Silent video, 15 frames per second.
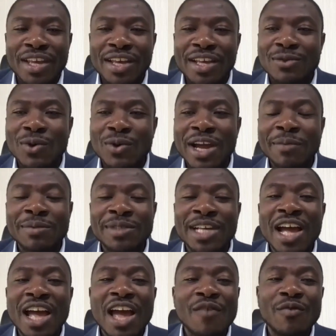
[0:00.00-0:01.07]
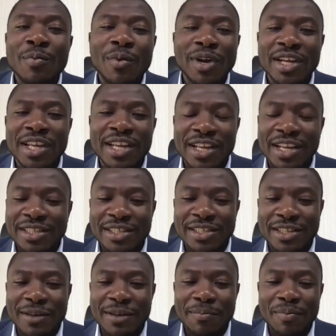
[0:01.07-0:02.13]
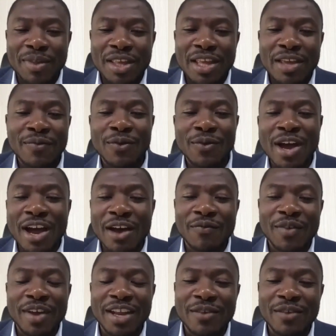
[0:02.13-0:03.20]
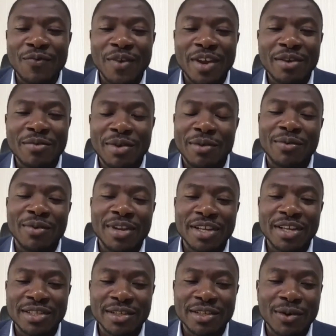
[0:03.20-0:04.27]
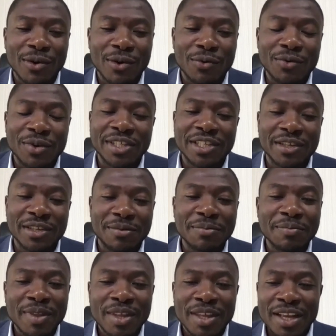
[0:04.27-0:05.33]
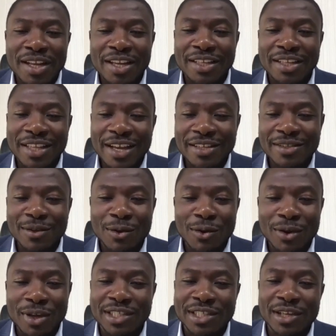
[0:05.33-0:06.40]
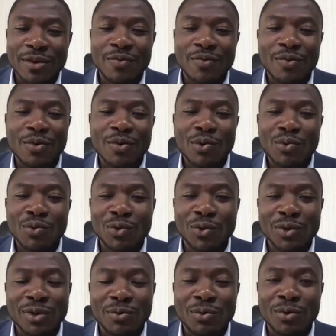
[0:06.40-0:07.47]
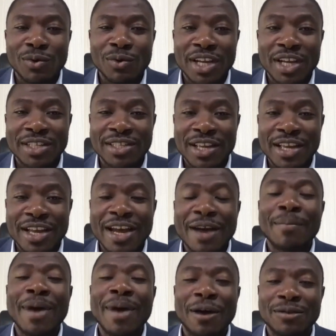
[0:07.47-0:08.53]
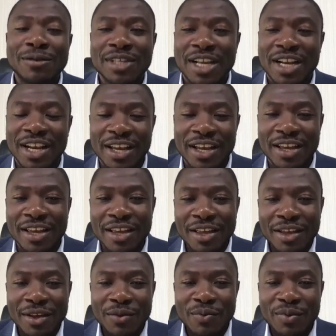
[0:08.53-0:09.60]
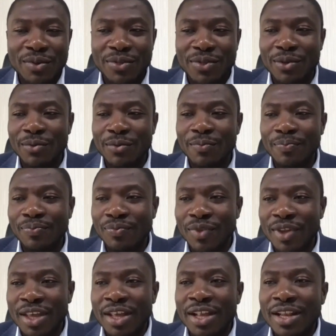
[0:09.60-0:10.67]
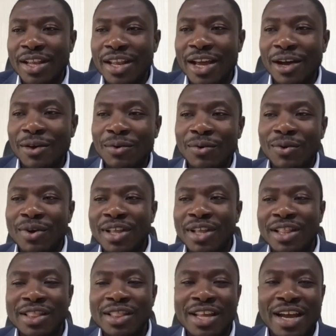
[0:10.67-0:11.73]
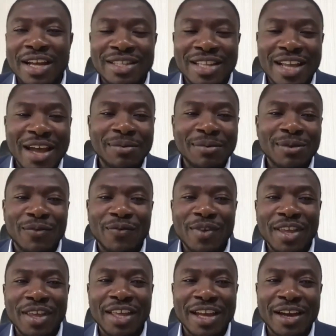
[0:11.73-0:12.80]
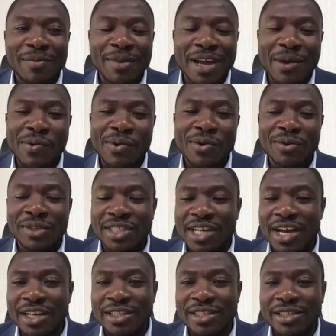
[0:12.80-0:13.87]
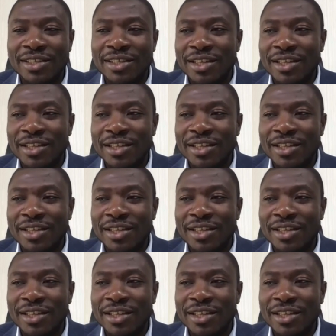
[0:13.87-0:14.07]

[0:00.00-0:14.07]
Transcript: it will capture everybody in the system. If you have a different regulation or regime, the tax law itself will just come out clear with you. Now, there are types of income that we don't charge